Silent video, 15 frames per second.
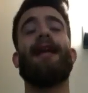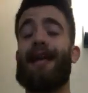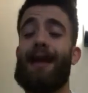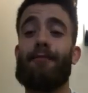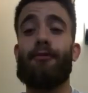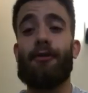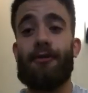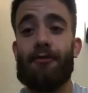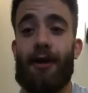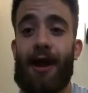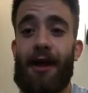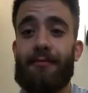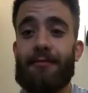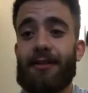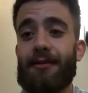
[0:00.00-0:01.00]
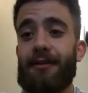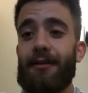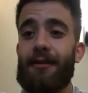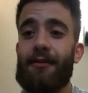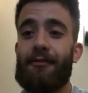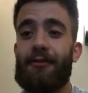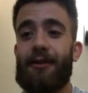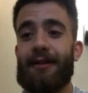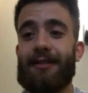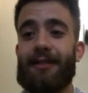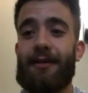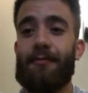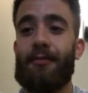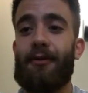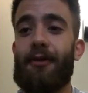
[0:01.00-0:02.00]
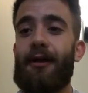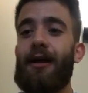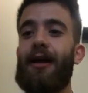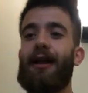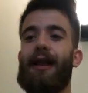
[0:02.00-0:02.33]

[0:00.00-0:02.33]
Cameron Grimes, for example,